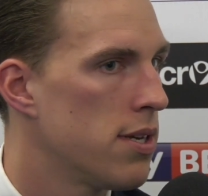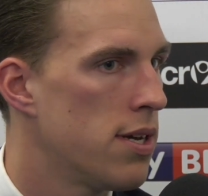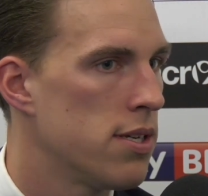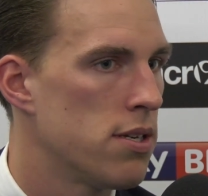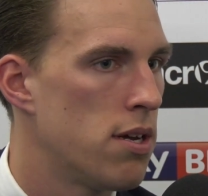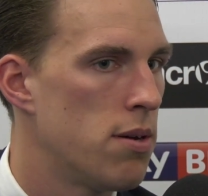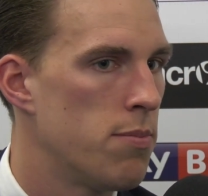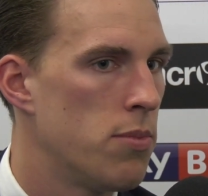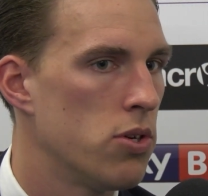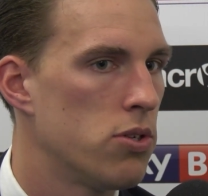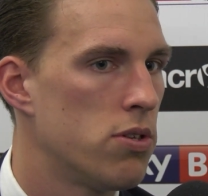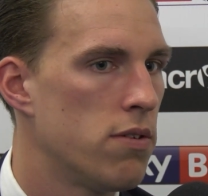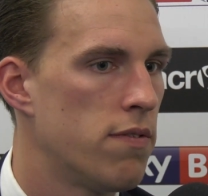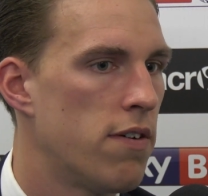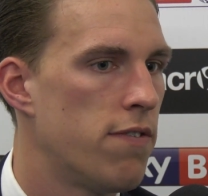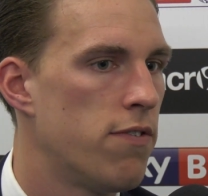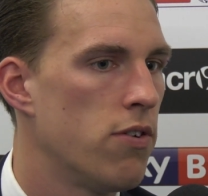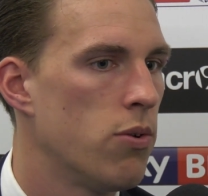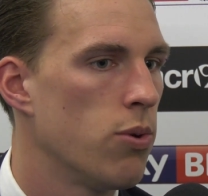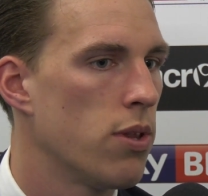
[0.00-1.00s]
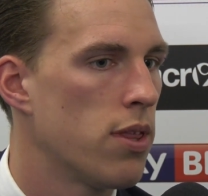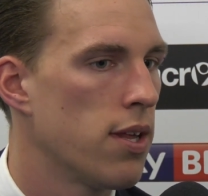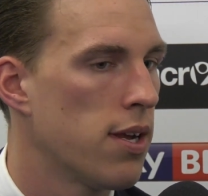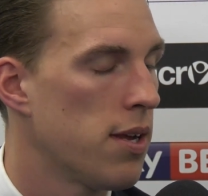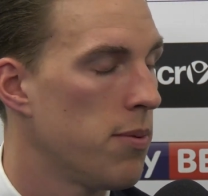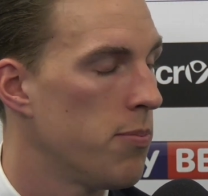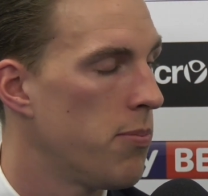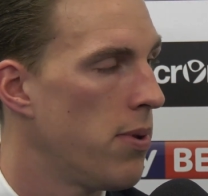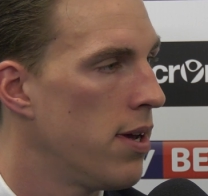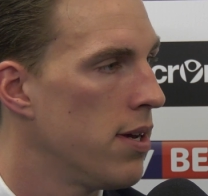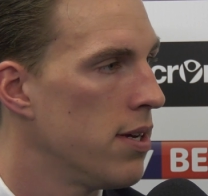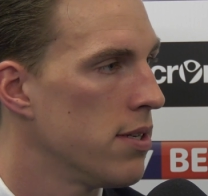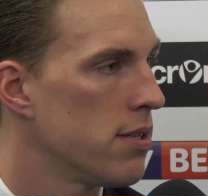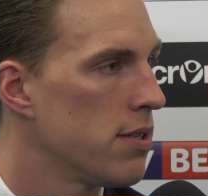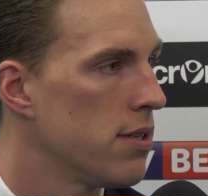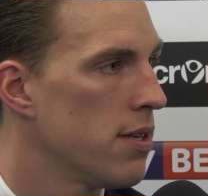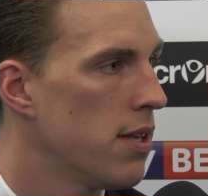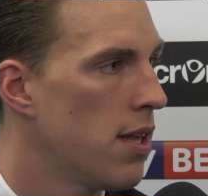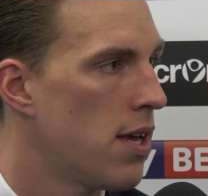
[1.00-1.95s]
are most of our forward-thinking players.